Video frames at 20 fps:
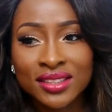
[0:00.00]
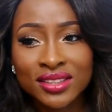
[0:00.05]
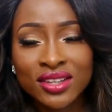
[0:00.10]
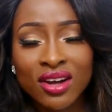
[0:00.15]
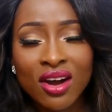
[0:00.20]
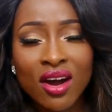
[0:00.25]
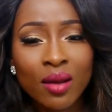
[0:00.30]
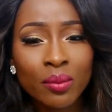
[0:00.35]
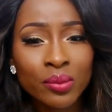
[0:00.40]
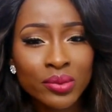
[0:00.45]

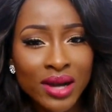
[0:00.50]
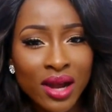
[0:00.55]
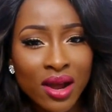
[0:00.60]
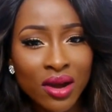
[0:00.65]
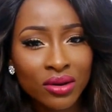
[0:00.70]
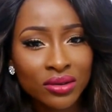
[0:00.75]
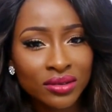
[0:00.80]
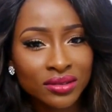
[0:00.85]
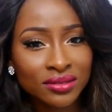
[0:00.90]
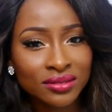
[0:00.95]
dark
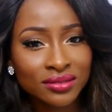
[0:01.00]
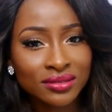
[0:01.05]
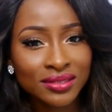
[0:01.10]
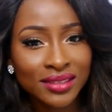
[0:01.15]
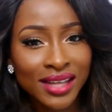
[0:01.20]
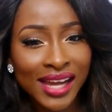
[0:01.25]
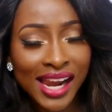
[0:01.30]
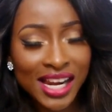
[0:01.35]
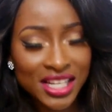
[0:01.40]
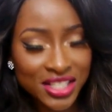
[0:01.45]
brown
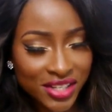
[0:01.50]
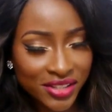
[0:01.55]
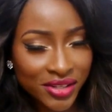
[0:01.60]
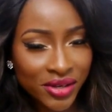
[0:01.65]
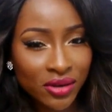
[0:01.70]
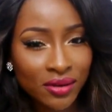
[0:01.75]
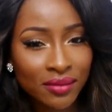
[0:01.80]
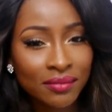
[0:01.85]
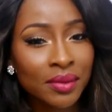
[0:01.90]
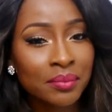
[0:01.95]

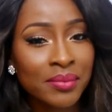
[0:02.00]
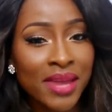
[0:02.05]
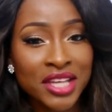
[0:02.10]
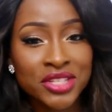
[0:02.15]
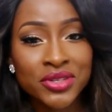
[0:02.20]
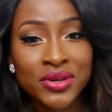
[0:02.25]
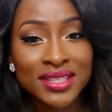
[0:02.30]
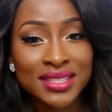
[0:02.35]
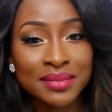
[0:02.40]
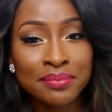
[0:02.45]
eyeshadow but
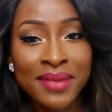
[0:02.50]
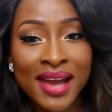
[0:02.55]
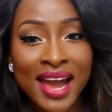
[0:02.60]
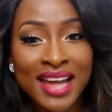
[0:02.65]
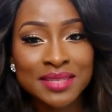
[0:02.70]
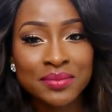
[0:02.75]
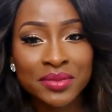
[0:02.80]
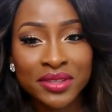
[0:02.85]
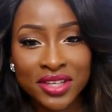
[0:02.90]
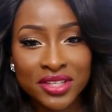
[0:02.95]
make sure it's
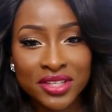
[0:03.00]
matte